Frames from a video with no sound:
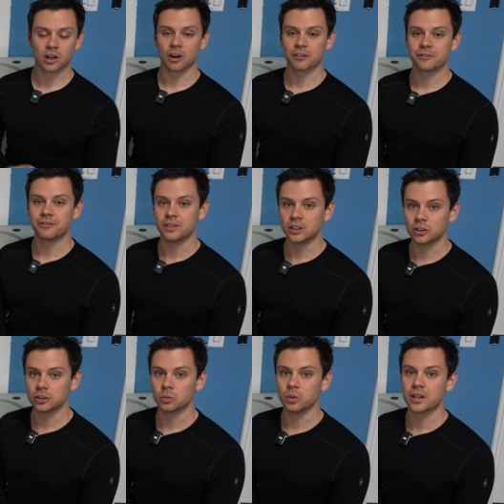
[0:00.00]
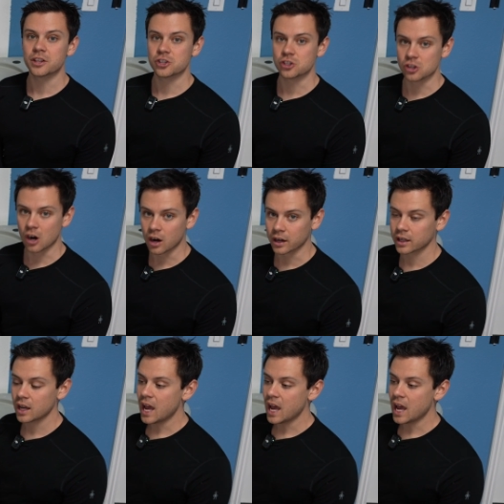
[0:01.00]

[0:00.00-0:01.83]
are filled with junk,